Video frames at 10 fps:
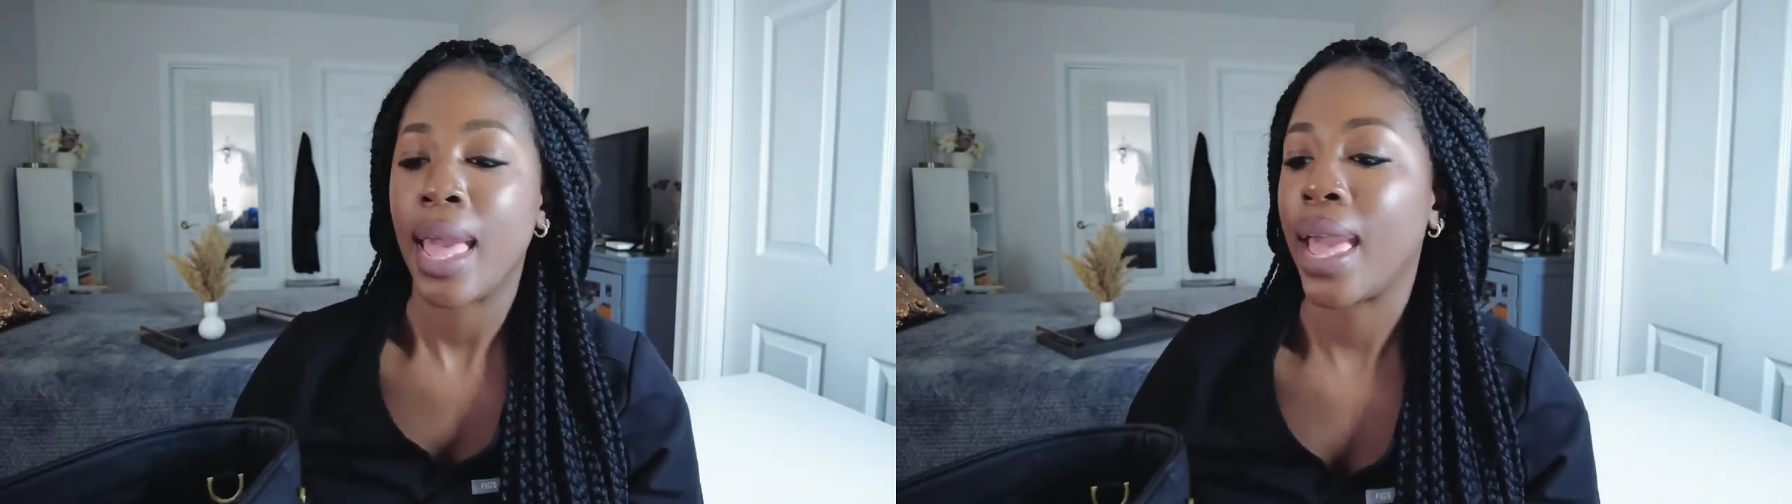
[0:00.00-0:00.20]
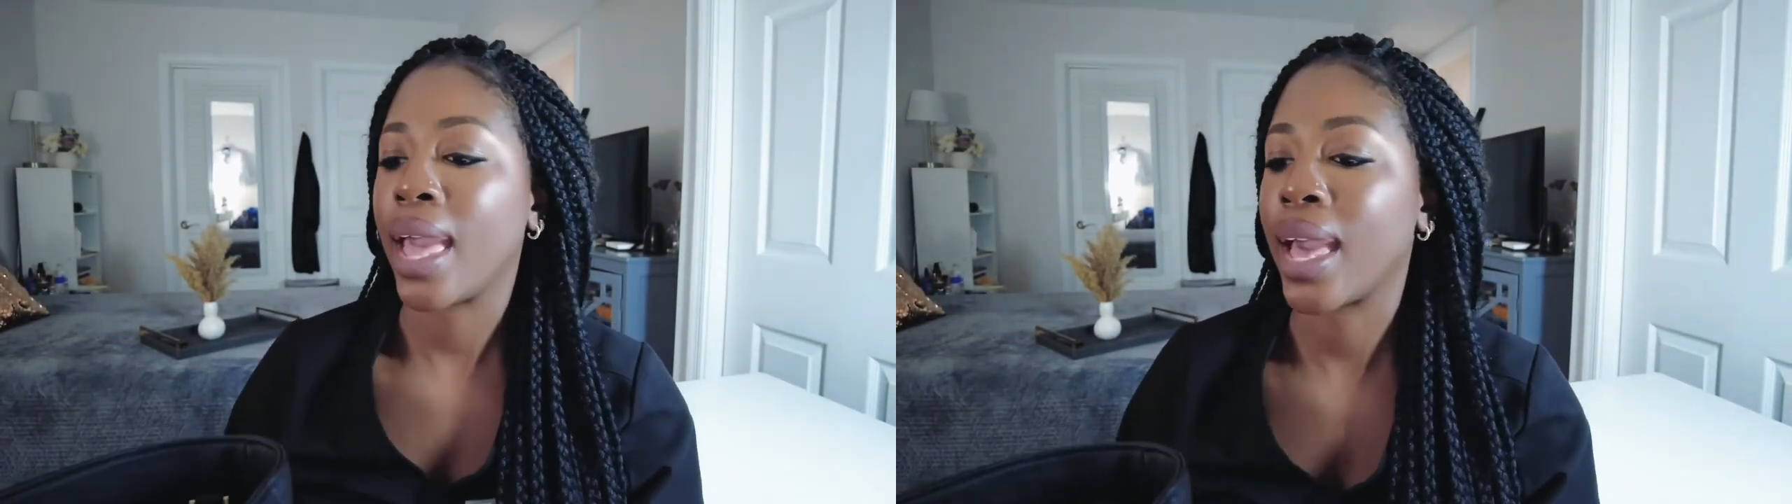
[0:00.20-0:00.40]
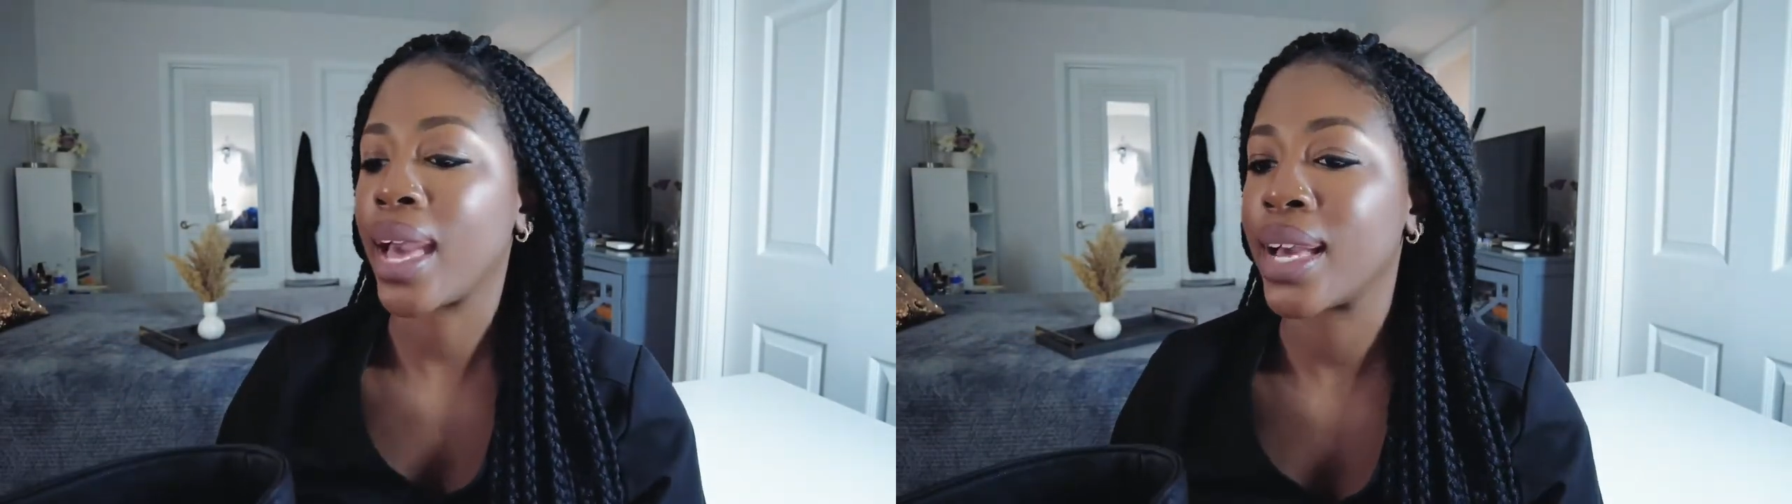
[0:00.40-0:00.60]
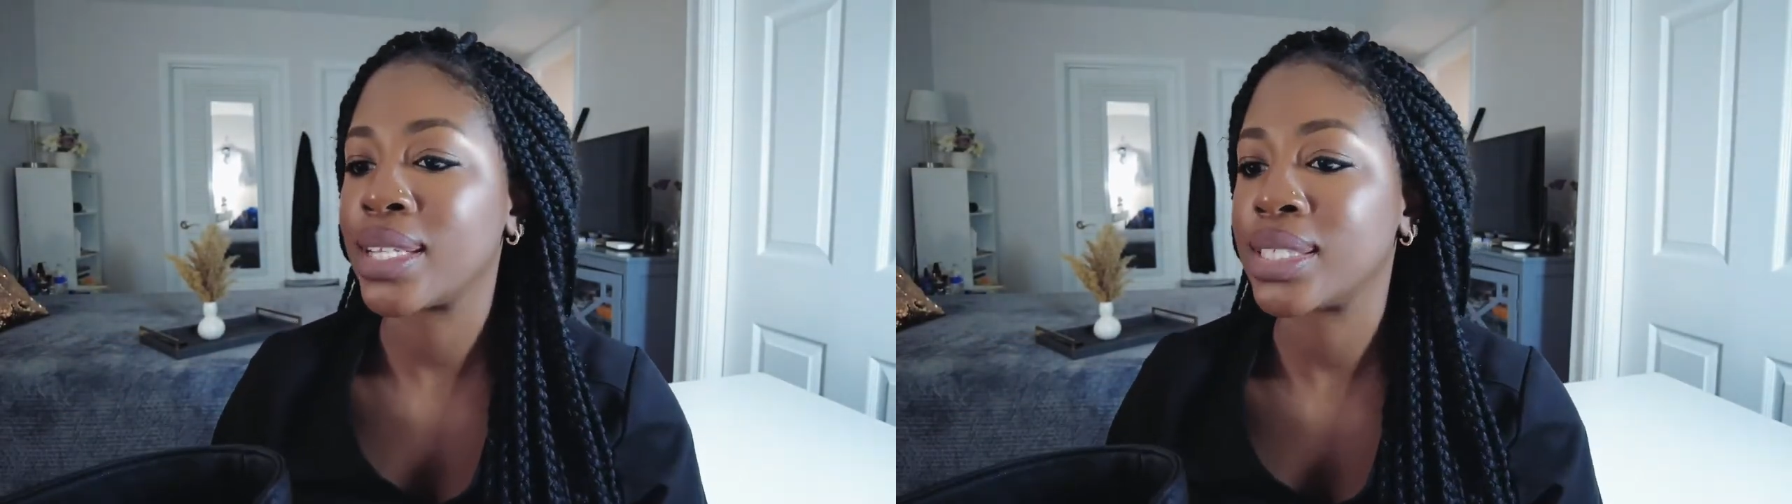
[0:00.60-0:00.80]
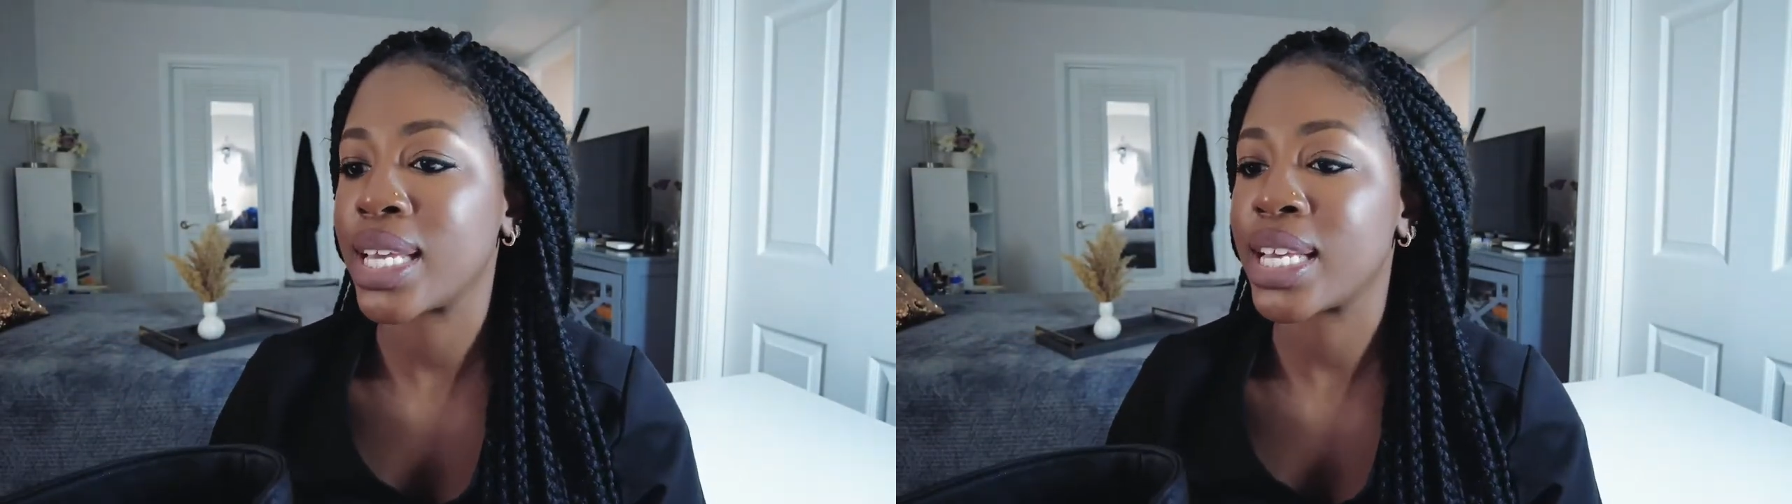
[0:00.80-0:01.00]

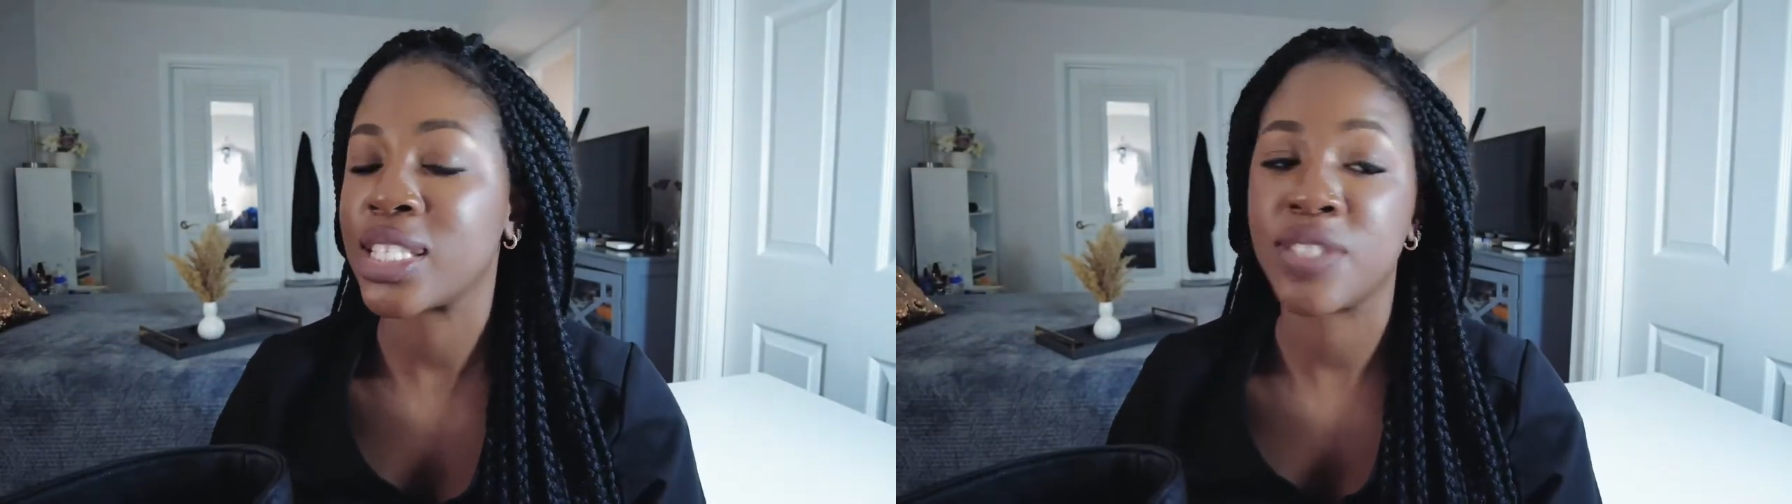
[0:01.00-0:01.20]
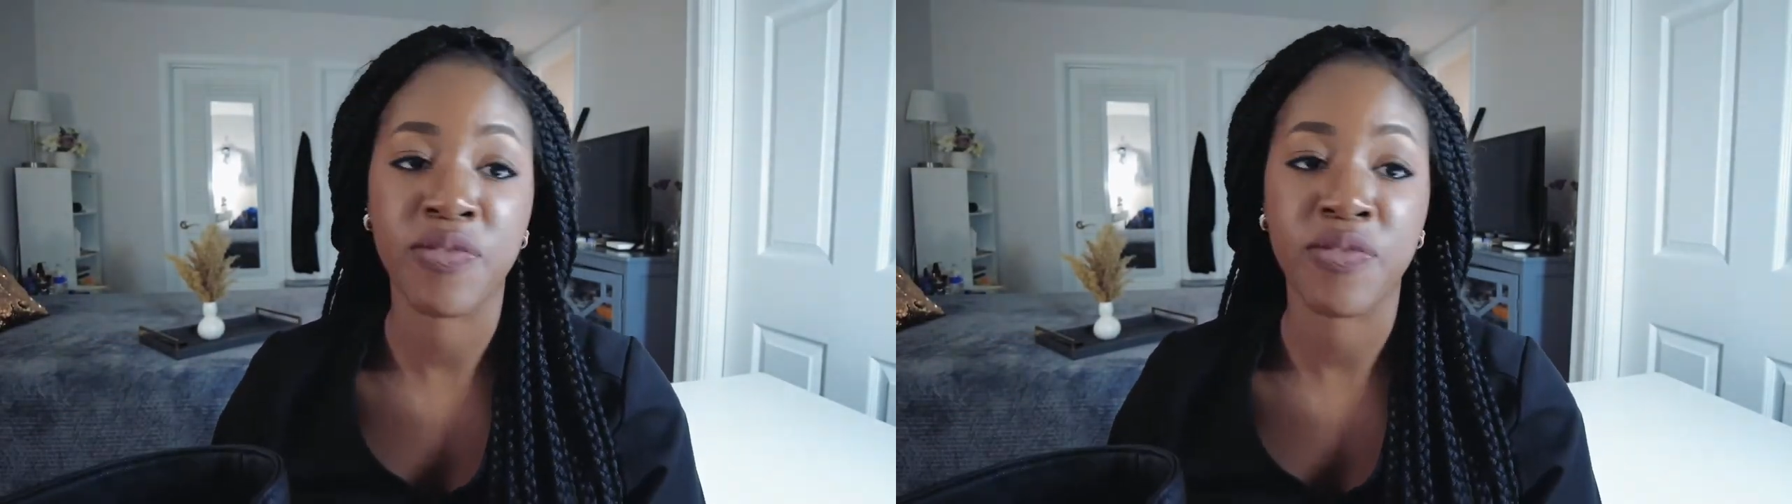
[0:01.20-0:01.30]
and it's